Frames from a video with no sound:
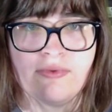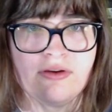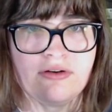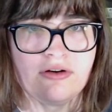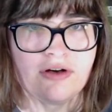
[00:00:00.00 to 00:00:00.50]

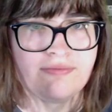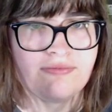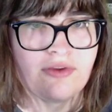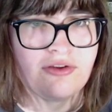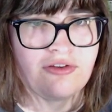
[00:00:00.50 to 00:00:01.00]
All right,
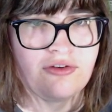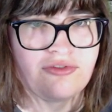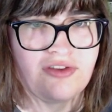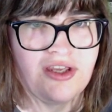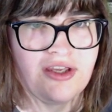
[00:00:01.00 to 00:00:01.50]
so you'll
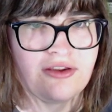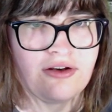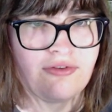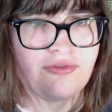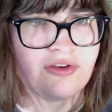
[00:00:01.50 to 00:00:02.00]
see here that I've
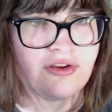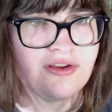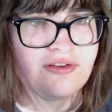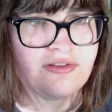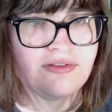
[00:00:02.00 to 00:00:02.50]
obviously got
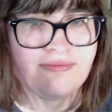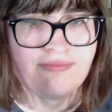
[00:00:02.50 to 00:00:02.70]
this.